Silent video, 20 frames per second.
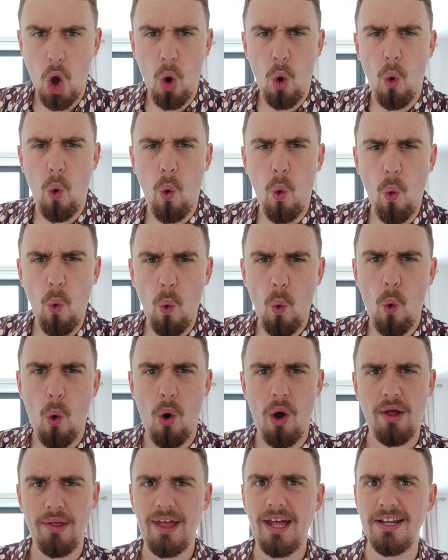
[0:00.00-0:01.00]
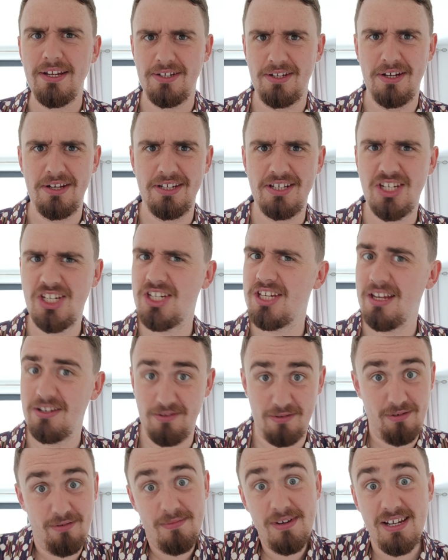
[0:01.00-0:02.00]
Oh, that's
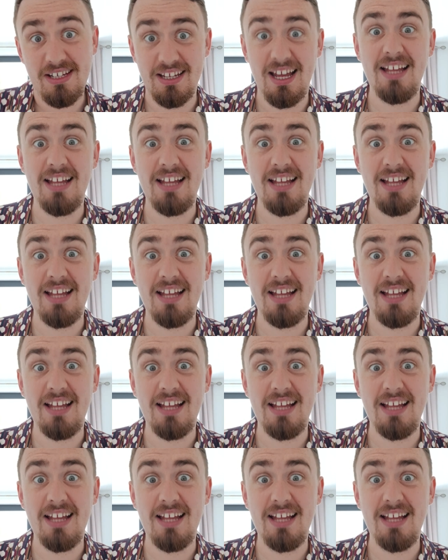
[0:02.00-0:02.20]
what I mean.